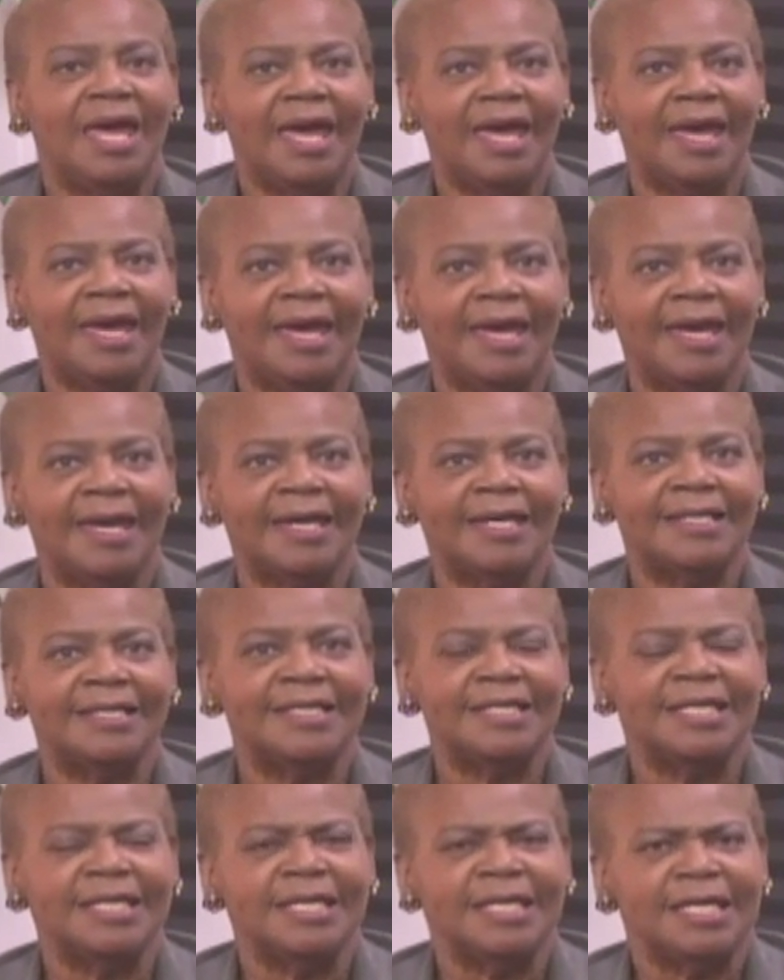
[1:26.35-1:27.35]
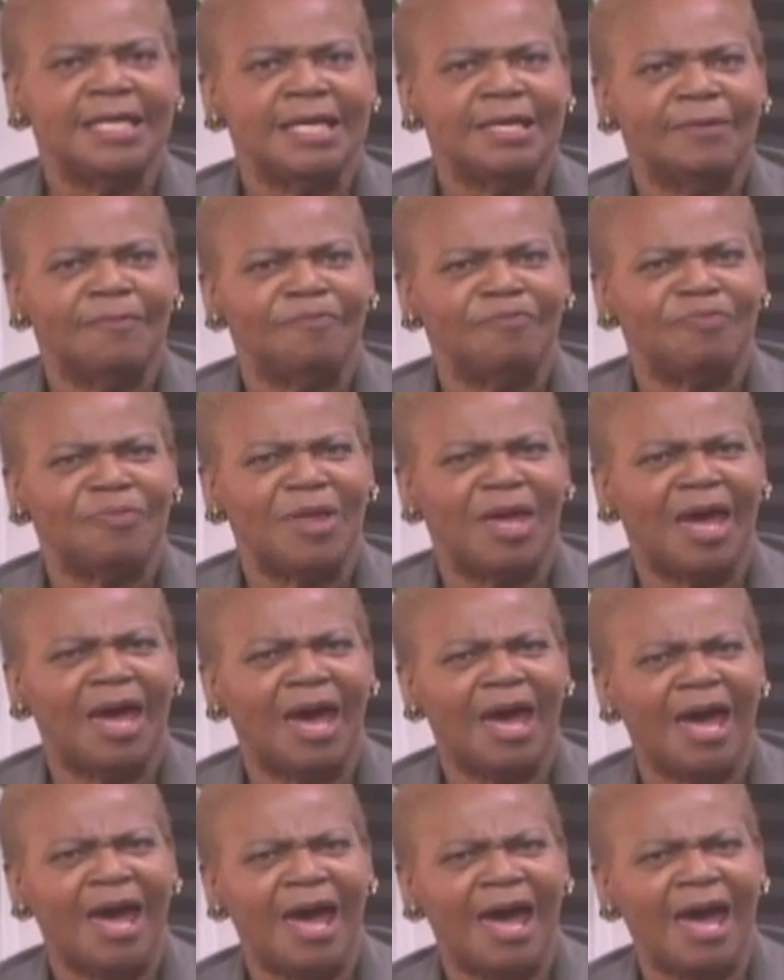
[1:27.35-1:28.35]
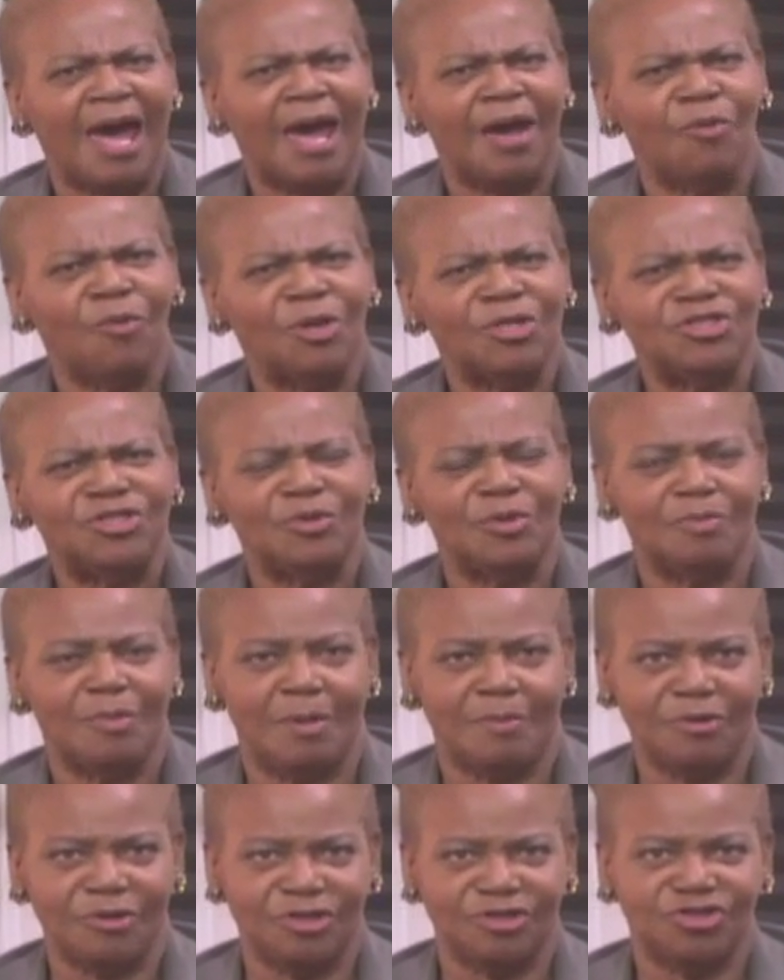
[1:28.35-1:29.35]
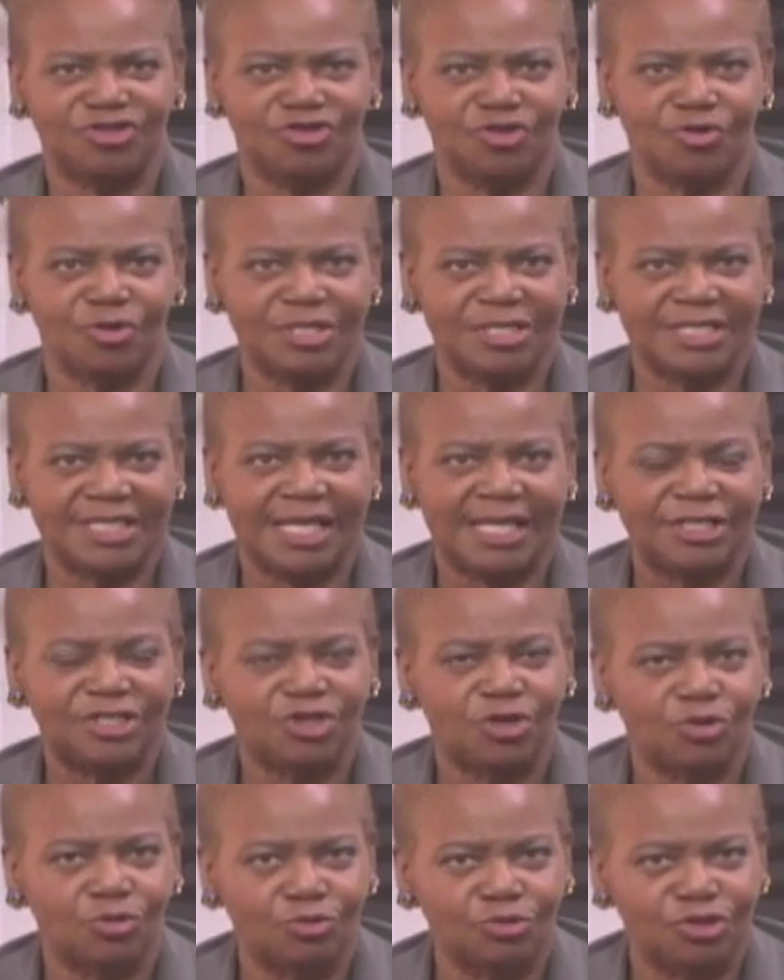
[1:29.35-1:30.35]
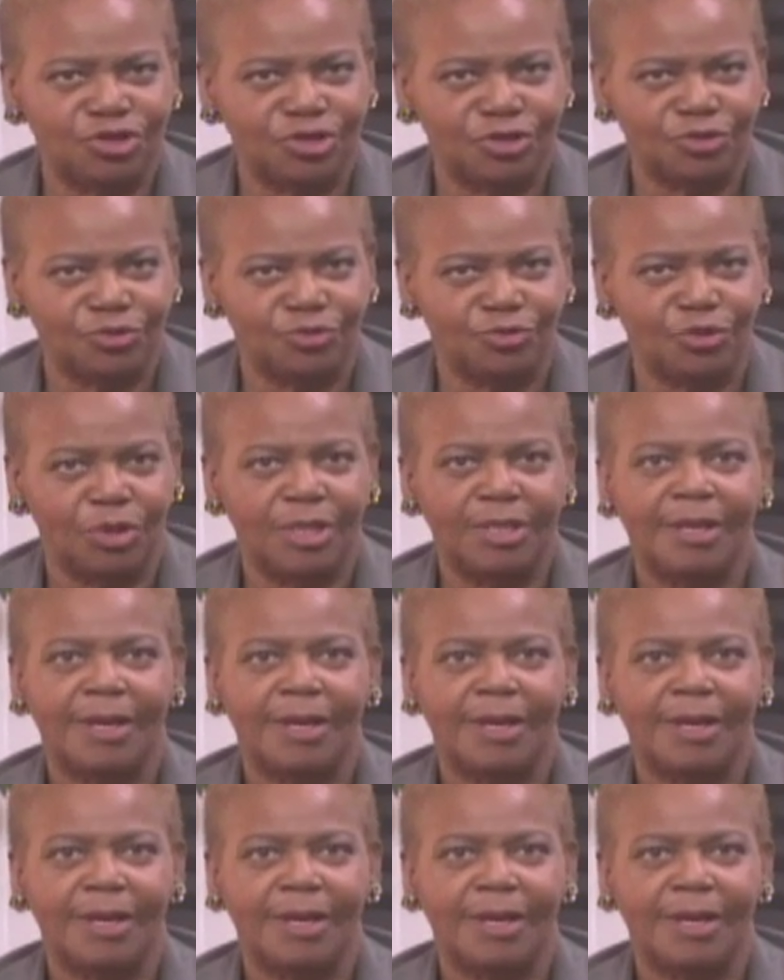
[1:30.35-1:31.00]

And I want you to remember the story that I told you